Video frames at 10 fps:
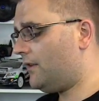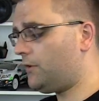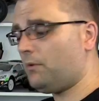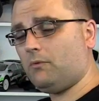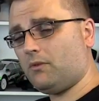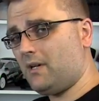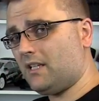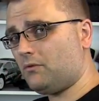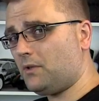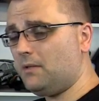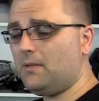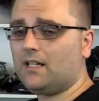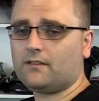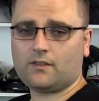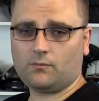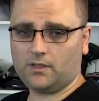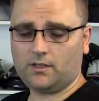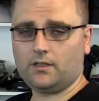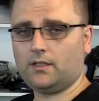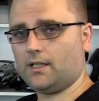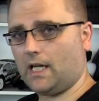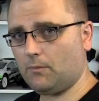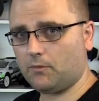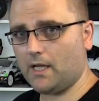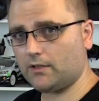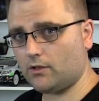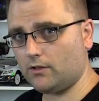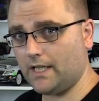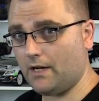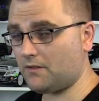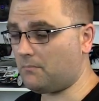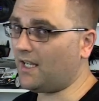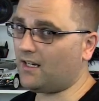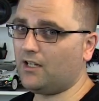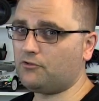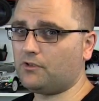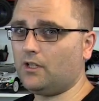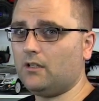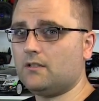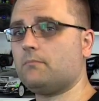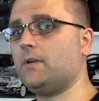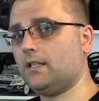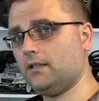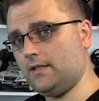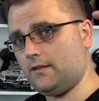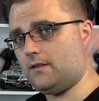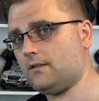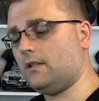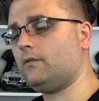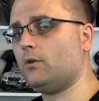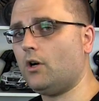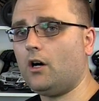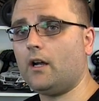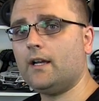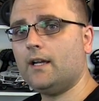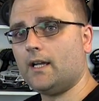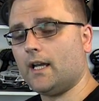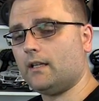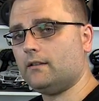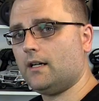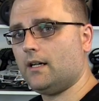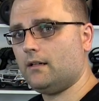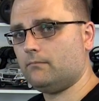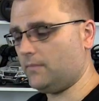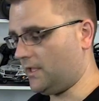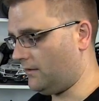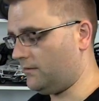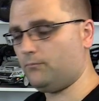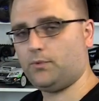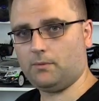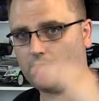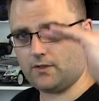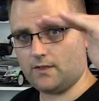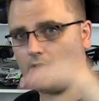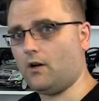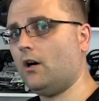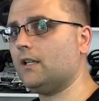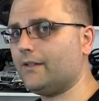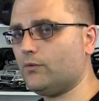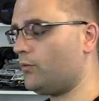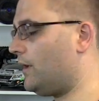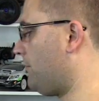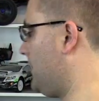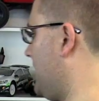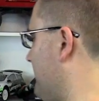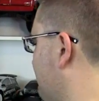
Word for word: This one was around 20 bucks. The one that the camera is mounted on now is about $100, but at least it's six foot high and, um, you know, pretty much stays at eye level with me.